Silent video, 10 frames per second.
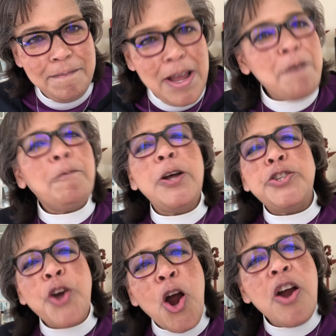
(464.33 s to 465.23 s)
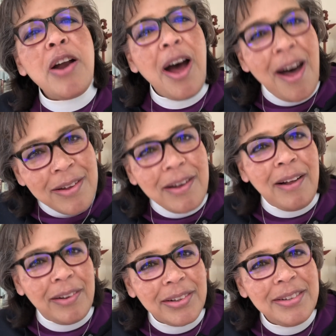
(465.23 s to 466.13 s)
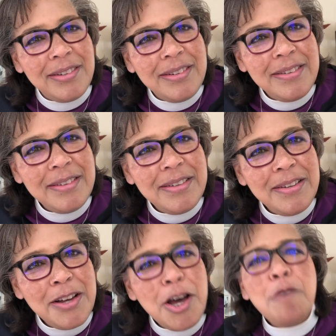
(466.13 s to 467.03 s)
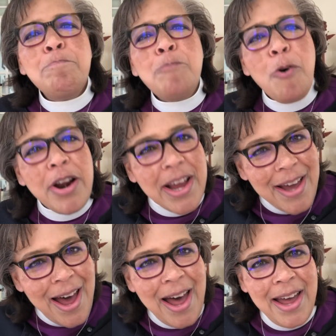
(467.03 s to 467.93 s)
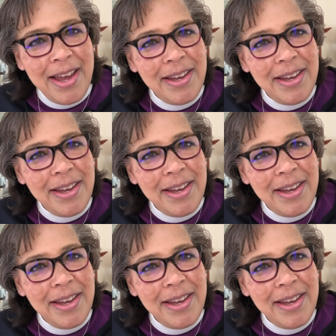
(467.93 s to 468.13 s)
It was her uncle, Mordechai,